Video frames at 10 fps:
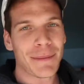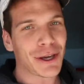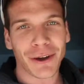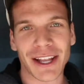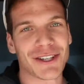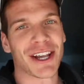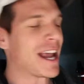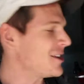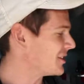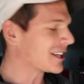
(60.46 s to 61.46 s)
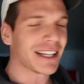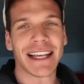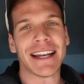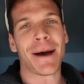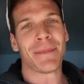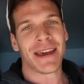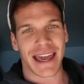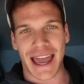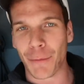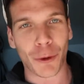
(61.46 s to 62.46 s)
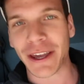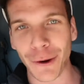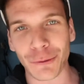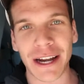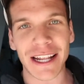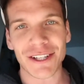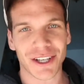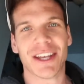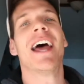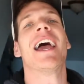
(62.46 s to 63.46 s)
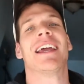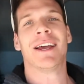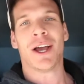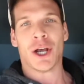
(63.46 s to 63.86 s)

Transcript: me go get changed and clean up, and we'll get right into the day.